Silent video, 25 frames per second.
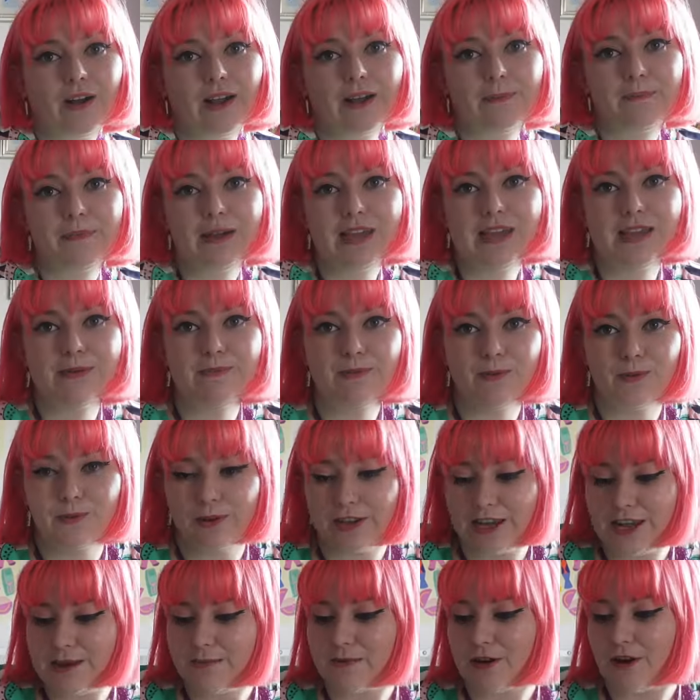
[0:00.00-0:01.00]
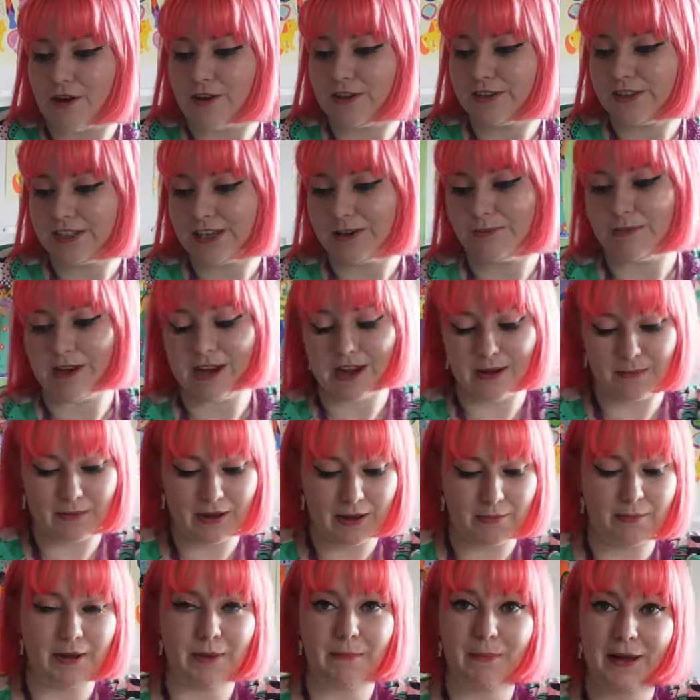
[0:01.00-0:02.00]
and people keep asking me
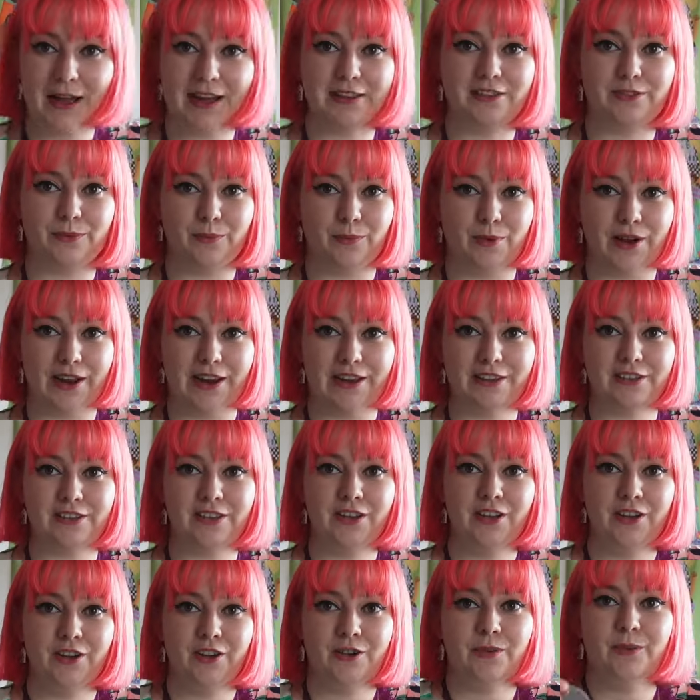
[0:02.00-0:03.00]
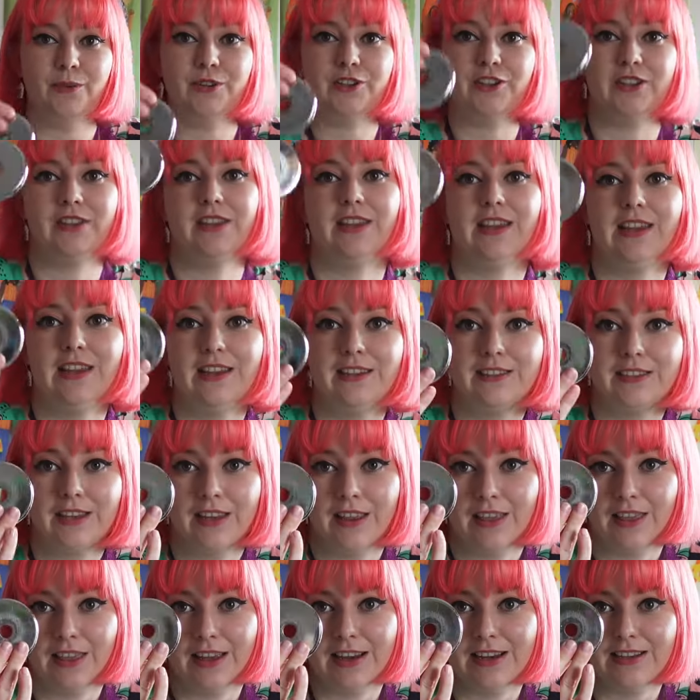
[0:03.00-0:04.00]
about my pattern weights, which are these
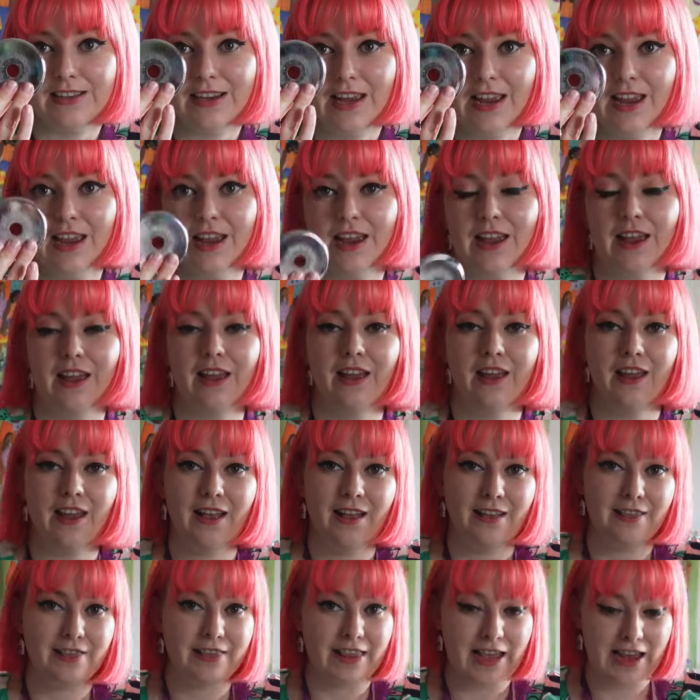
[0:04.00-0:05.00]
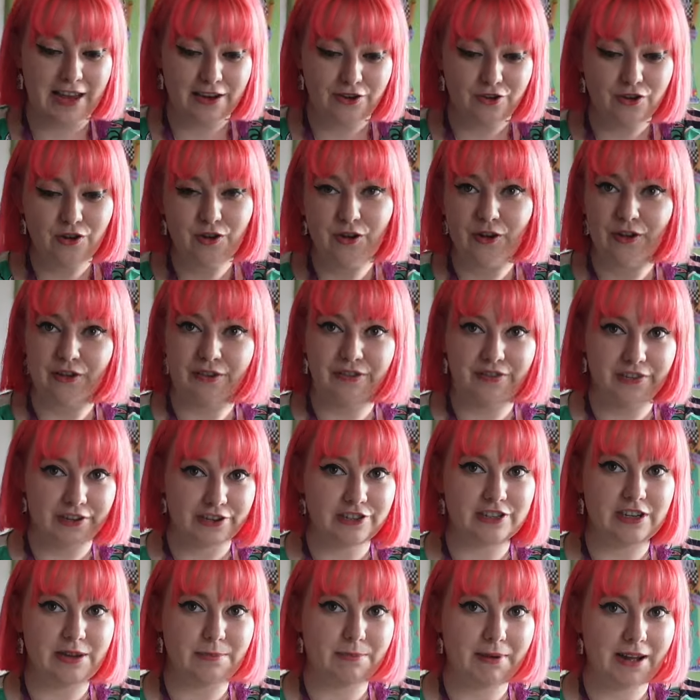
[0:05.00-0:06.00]
things here. They're not
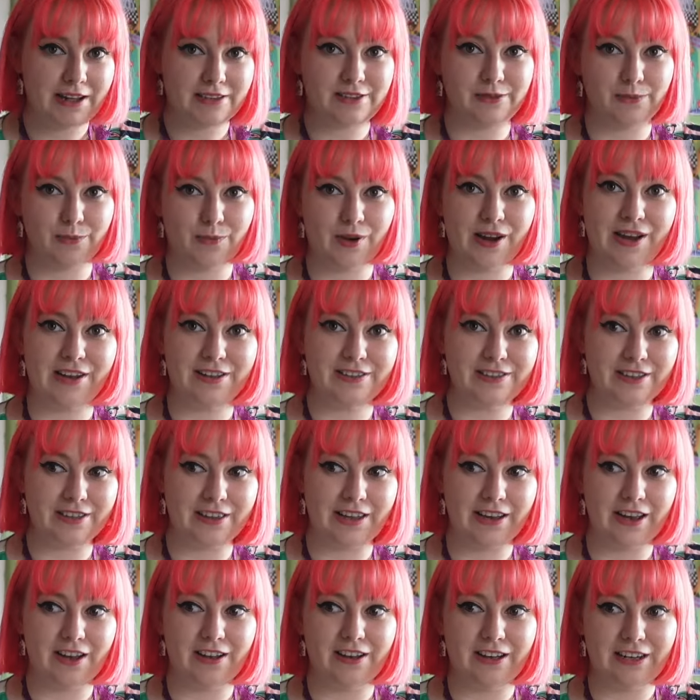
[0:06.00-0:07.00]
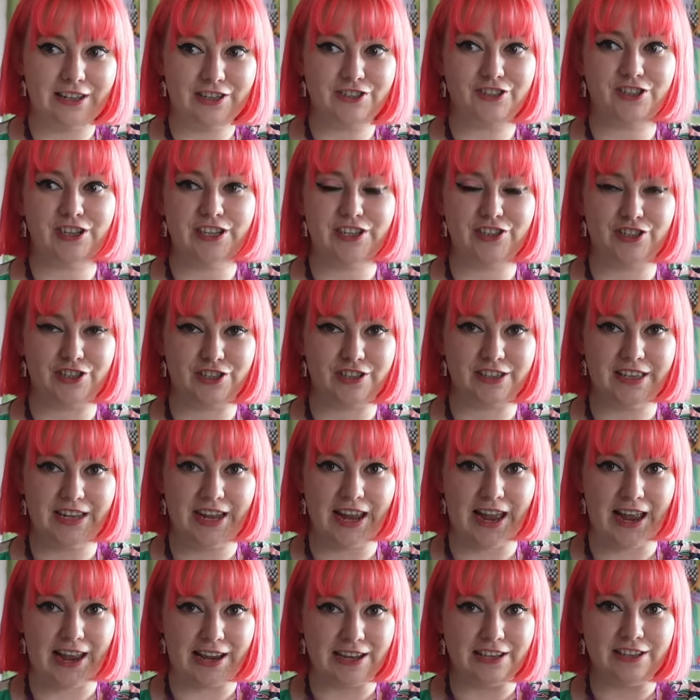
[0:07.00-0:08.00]
officially pattern weights, they are literally just
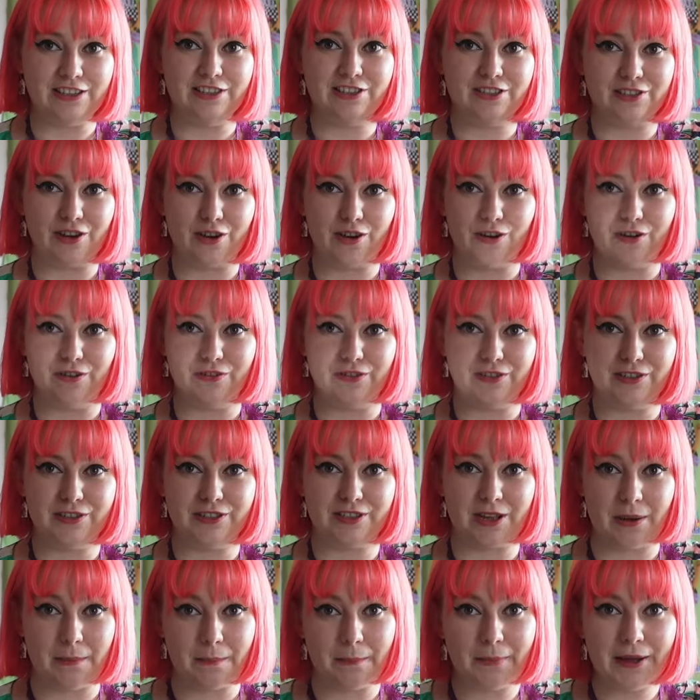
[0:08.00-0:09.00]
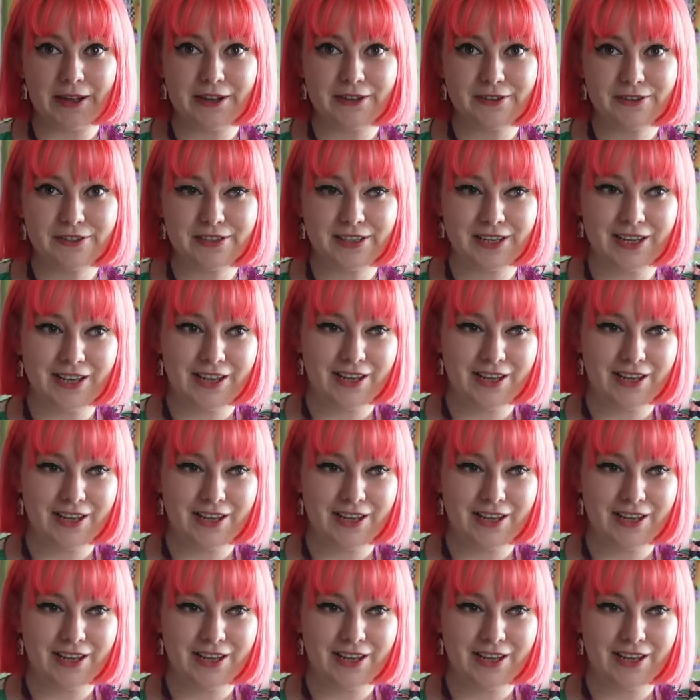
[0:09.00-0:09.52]
the ends of dumbbells.